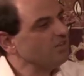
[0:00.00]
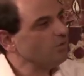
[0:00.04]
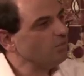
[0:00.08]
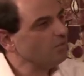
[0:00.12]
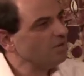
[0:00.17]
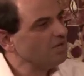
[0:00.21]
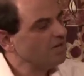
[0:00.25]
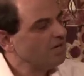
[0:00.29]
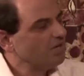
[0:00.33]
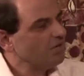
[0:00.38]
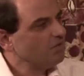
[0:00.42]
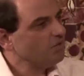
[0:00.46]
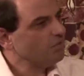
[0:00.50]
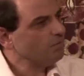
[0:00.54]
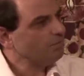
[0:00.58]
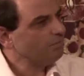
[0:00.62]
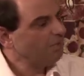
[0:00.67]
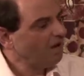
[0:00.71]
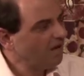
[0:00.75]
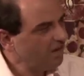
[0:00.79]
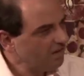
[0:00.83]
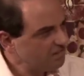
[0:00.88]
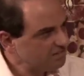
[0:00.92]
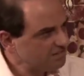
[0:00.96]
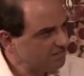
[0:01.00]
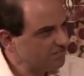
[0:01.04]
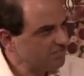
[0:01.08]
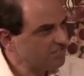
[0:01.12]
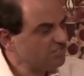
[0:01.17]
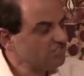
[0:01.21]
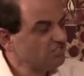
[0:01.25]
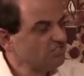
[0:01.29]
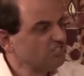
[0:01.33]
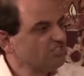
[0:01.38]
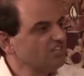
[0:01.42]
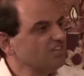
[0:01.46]
you pastored
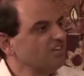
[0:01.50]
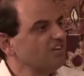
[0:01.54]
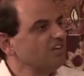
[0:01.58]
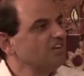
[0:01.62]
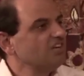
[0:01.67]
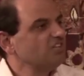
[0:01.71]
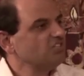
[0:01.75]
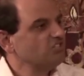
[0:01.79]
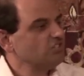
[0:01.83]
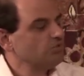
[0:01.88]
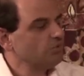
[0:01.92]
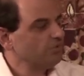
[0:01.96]
a church.